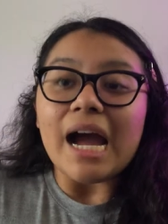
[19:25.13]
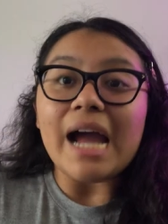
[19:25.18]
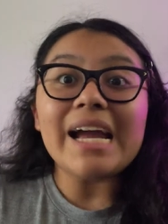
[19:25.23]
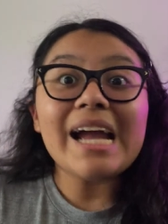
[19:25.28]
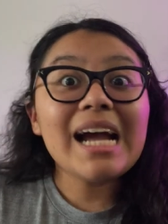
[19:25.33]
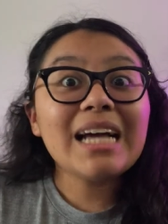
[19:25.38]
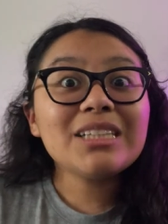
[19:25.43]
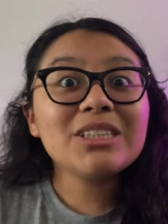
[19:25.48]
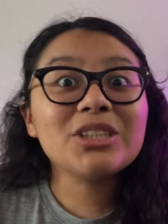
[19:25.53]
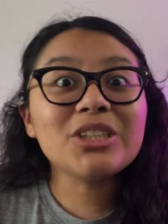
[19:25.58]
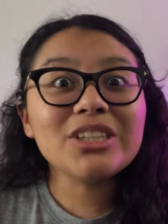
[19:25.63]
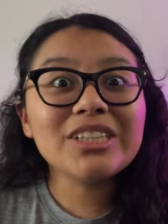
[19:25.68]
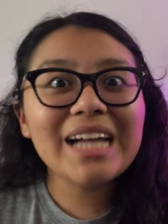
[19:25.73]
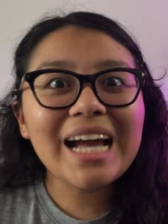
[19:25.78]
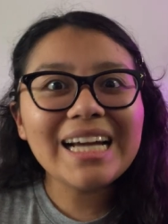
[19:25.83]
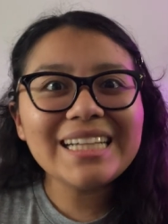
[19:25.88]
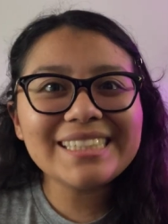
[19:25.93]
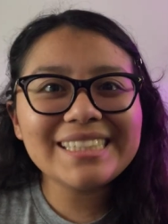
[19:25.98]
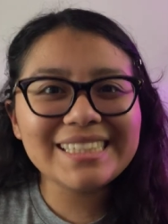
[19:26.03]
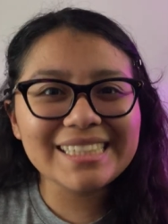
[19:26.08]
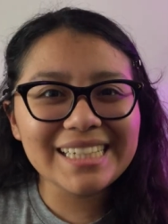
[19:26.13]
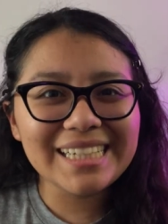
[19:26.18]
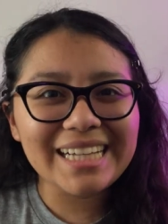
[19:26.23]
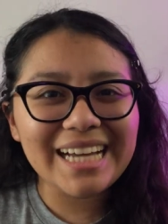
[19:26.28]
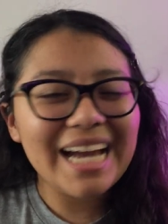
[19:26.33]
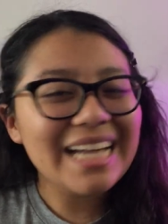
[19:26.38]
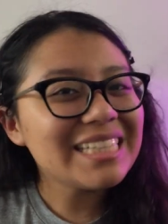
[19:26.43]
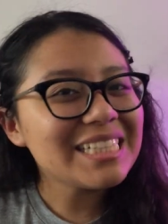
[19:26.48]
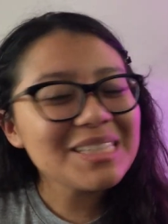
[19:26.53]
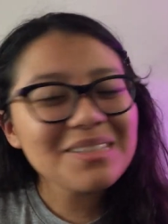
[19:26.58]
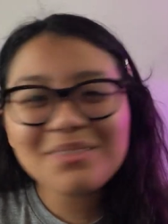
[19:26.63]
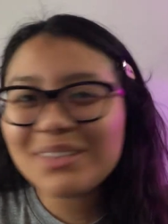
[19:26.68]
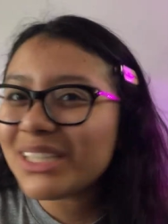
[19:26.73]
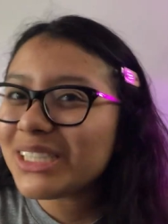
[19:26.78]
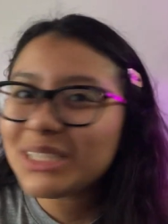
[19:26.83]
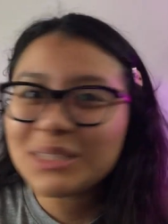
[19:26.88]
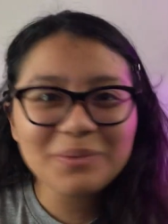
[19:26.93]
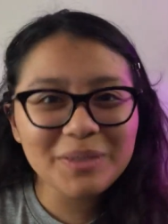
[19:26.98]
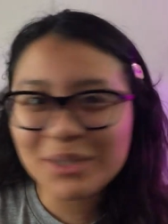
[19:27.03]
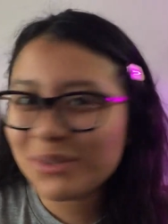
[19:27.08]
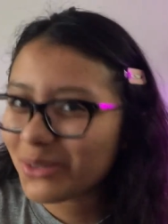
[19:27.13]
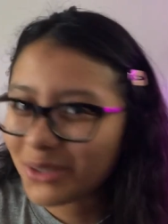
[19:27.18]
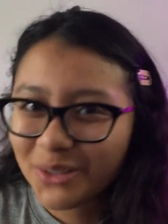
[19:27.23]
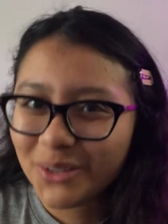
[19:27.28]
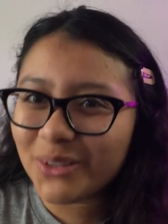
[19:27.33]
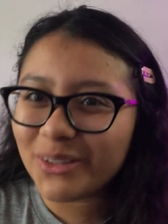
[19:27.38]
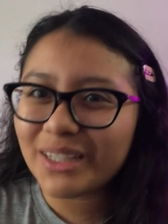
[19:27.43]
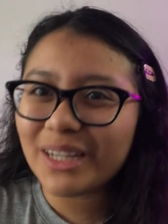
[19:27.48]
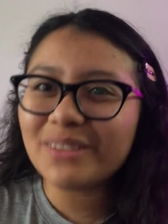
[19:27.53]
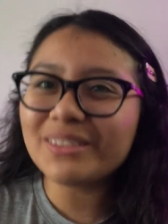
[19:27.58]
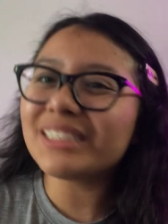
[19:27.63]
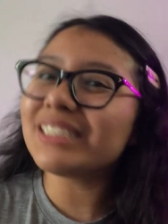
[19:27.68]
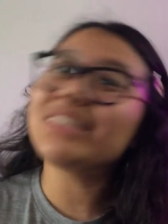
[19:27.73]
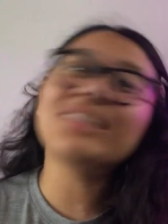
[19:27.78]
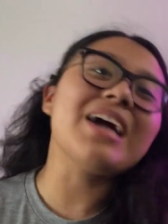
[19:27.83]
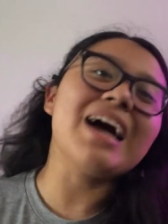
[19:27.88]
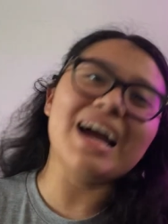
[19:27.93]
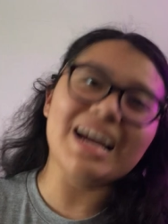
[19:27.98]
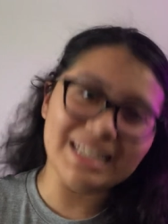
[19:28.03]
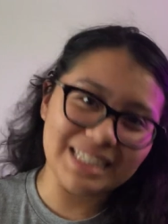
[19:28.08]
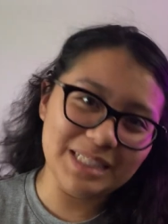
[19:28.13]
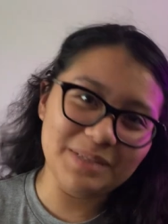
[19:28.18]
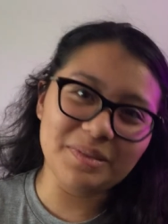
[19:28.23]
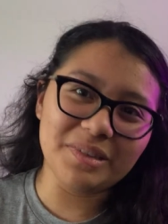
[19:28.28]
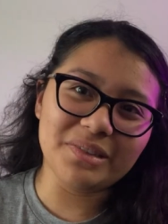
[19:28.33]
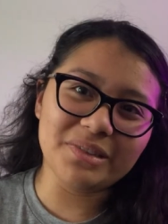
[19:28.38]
I asked her nicely. I didn't mean to be rude. I wasn't trying to be